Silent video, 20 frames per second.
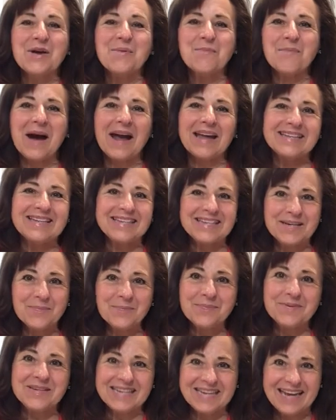My
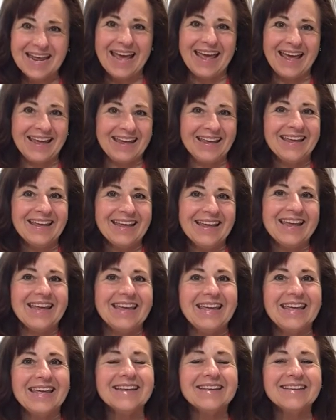tip today
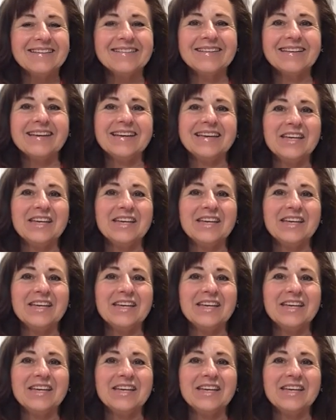is